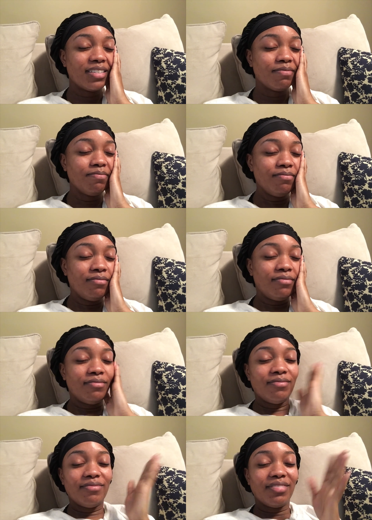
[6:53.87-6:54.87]

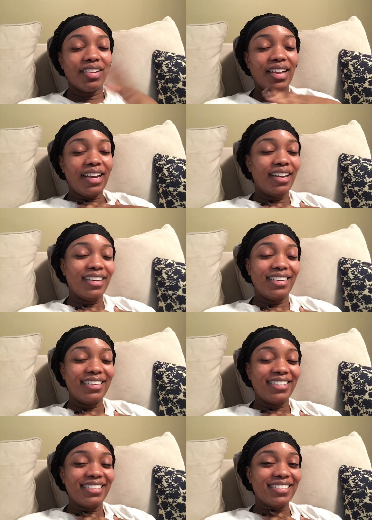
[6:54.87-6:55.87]

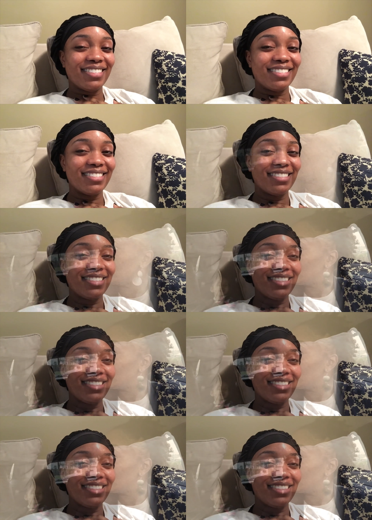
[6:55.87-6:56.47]
Nobody speaks.